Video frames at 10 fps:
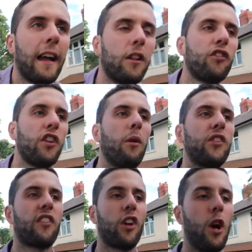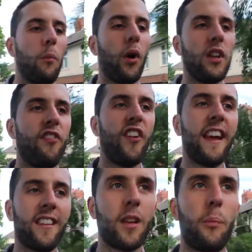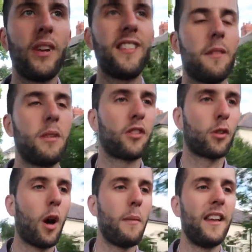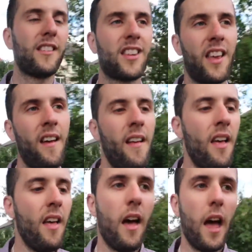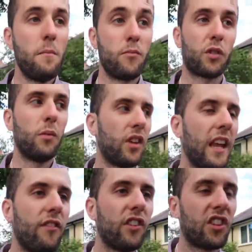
I'd love to know once I've got it up what you think, so please leave me some comments. Some even